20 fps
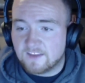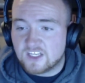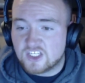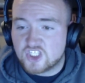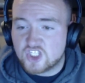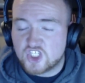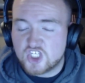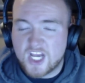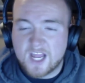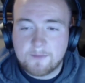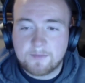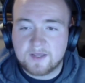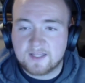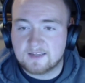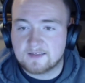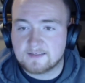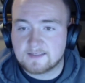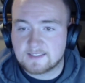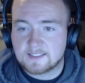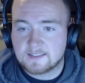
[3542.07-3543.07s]
the
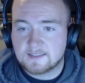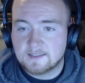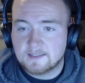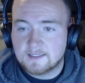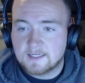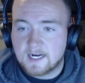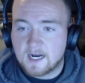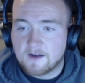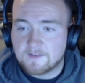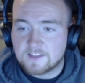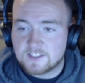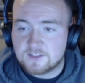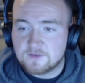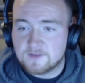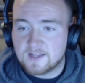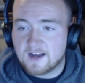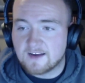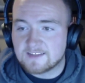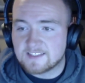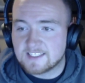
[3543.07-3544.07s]
champions of the
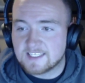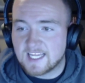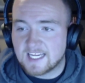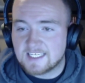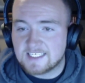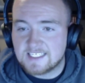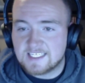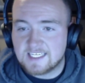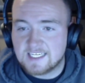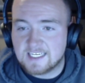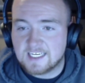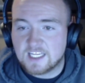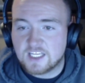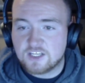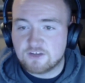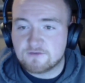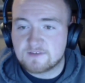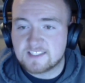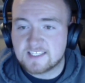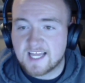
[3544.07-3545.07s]
2019
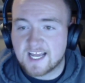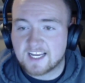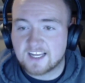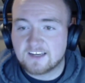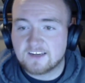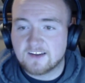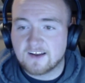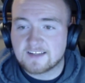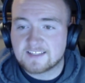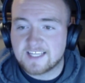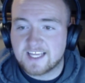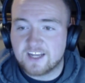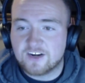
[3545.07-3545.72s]
USAC NOS